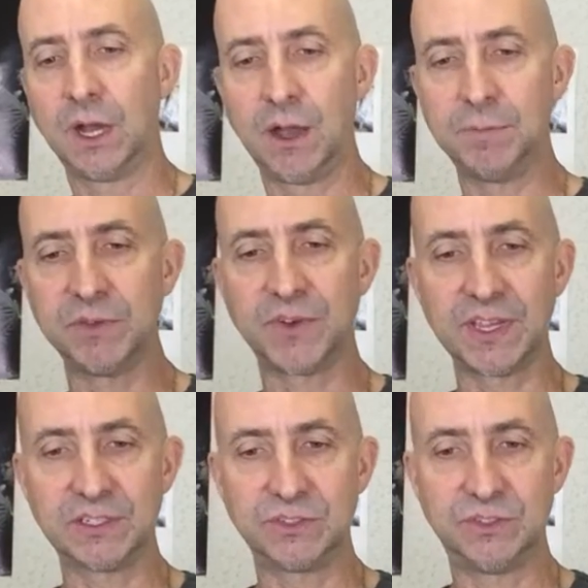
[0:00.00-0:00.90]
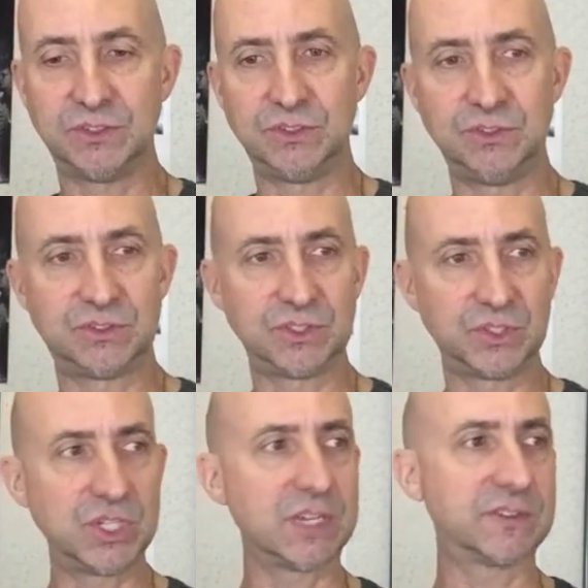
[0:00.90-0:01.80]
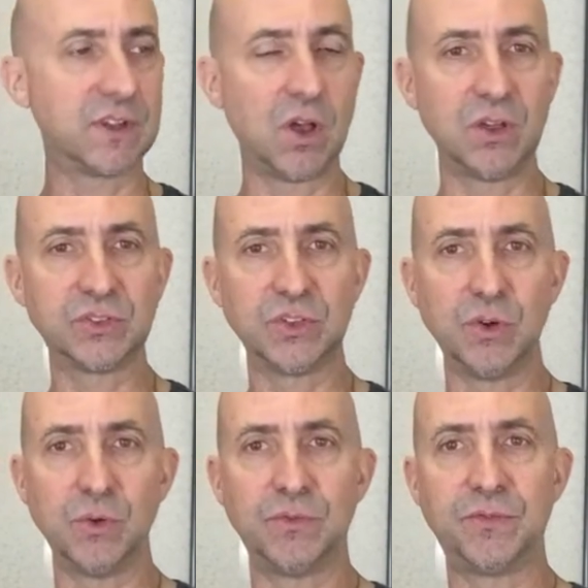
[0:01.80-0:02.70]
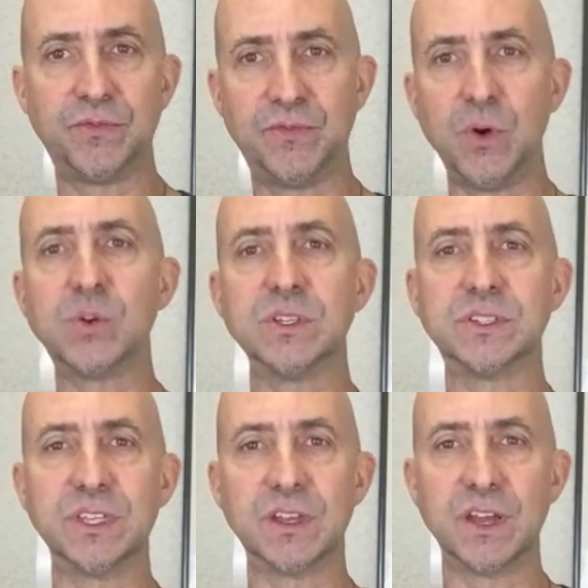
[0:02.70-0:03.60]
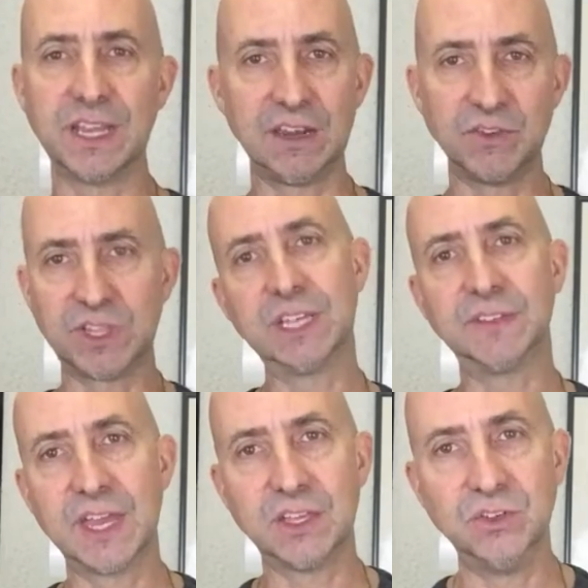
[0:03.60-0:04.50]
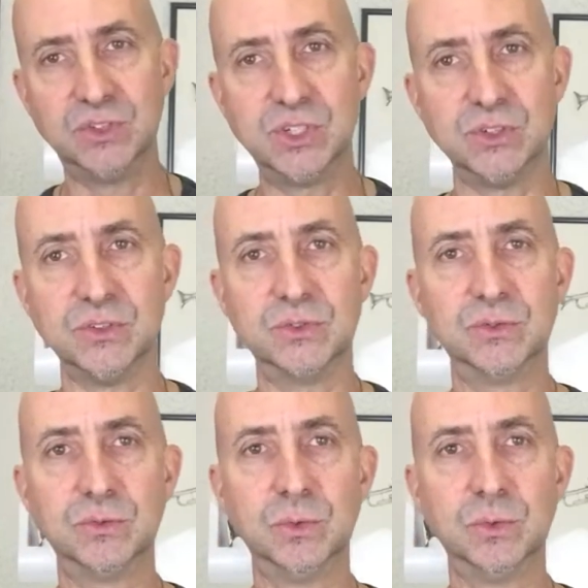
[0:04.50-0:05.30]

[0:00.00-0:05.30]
if I could suggest also focusing on everything that you do,